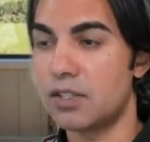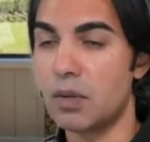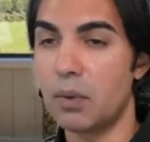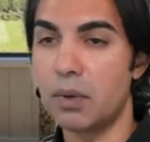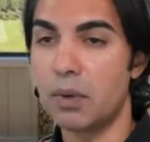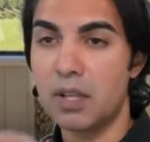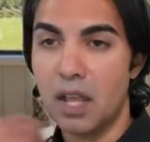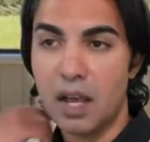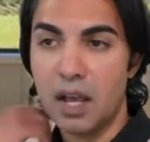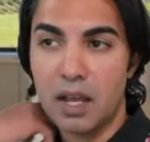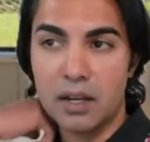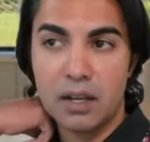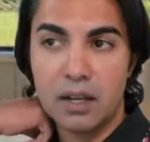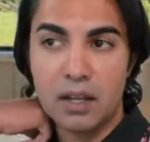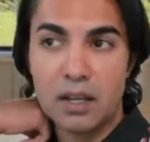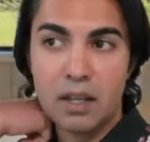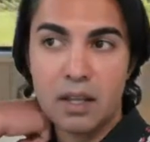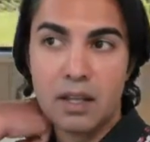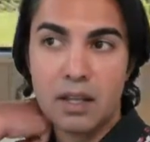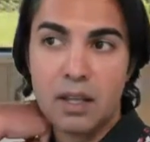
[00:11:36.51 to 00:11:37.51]
So
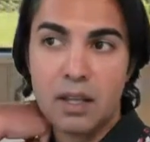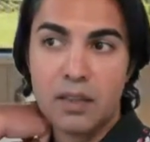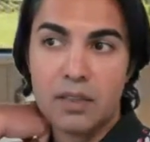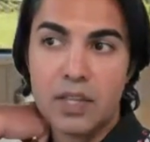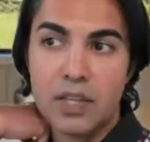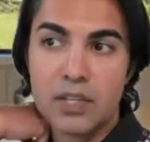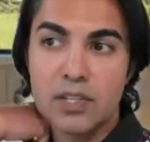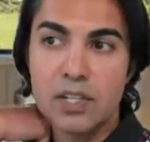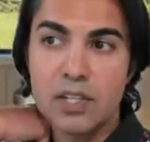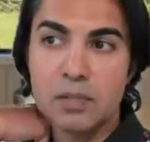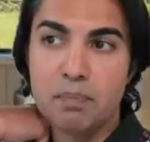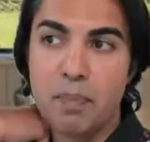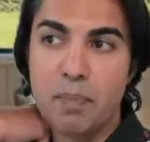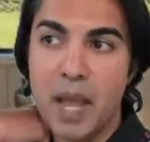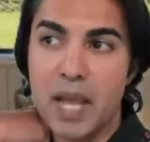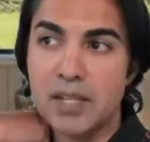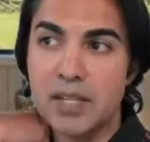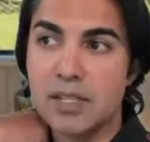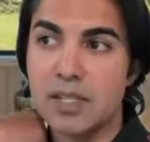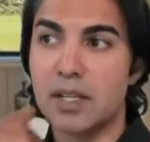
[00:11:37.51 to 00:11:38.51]
again, this is
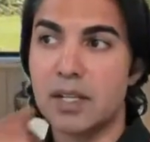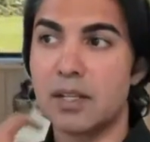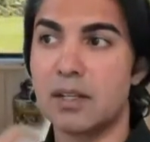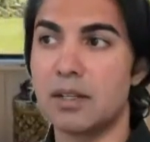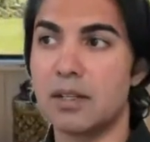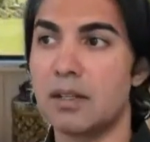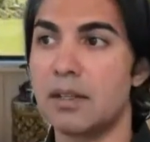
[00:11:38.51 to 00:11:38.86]
basic